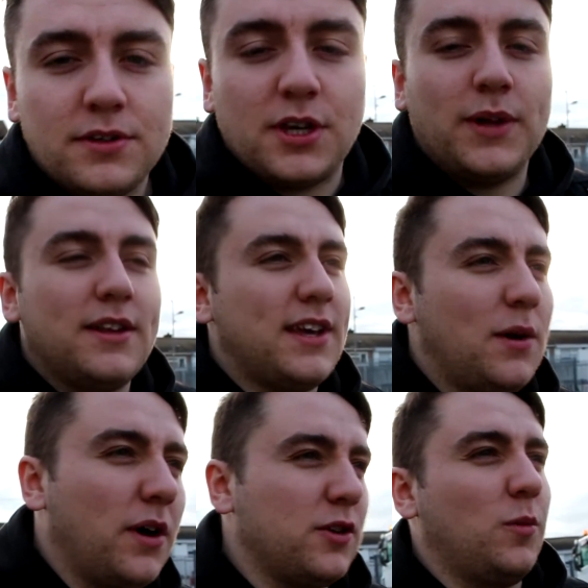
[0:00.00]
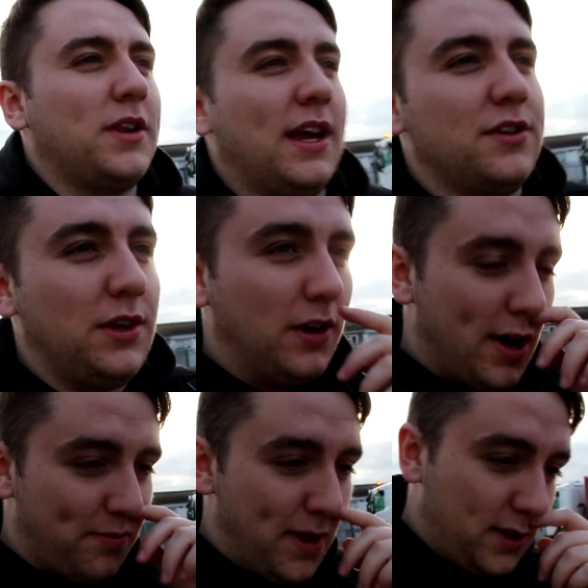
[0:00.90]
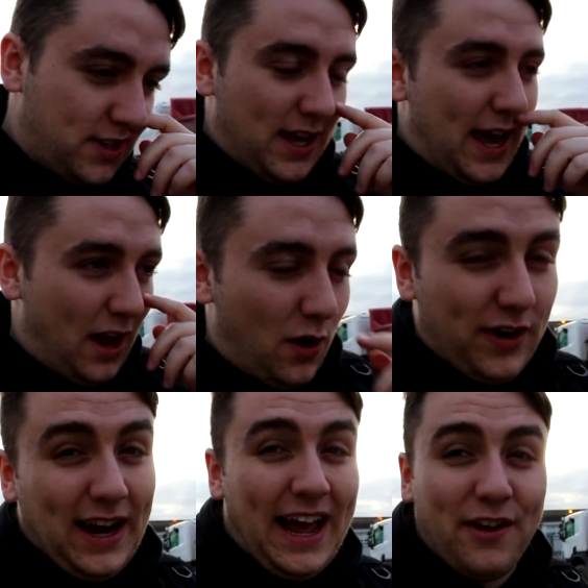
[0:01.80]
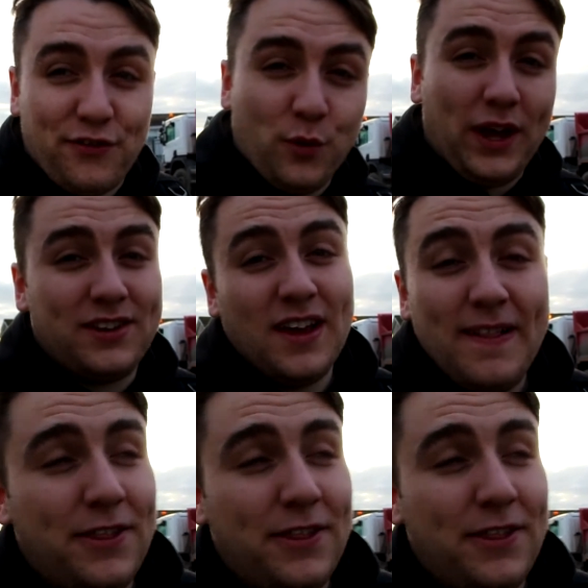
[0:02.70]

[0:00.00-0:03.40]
So I did say there was a couple of things you guys missed over the last few weeks.